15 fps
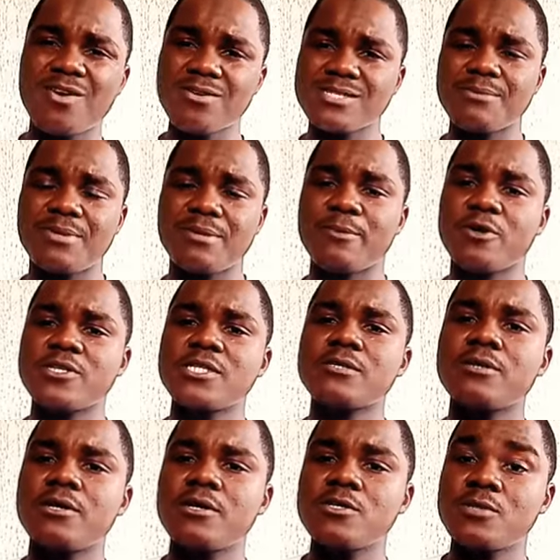the concept about?
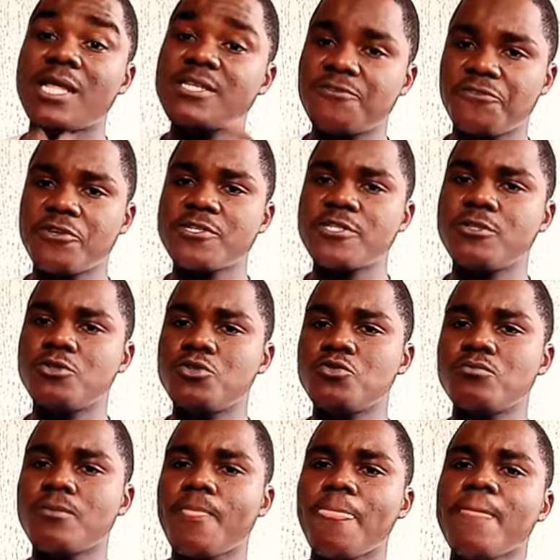So that's the first thing you
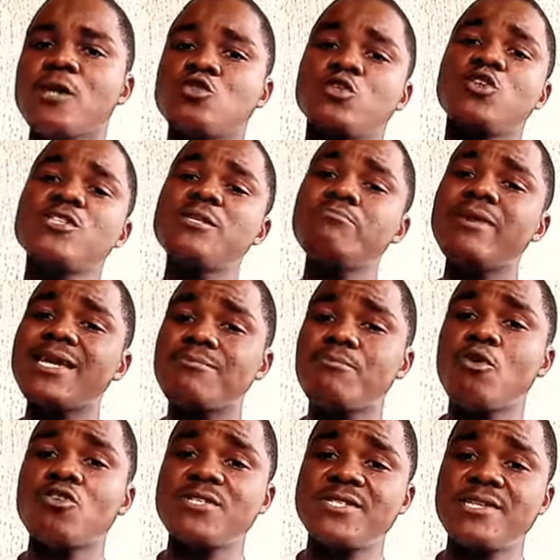do. So it doesn't make
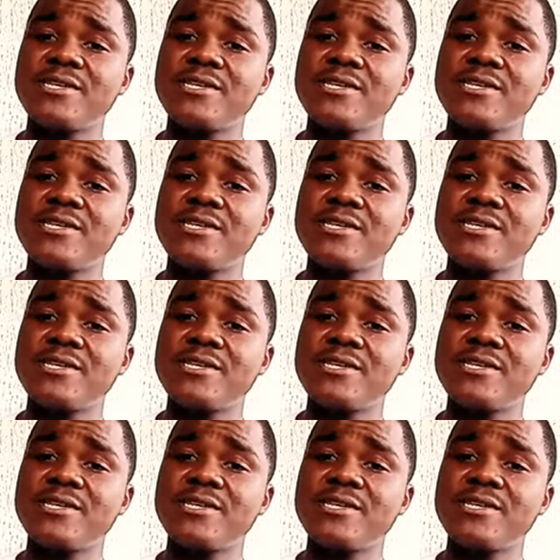much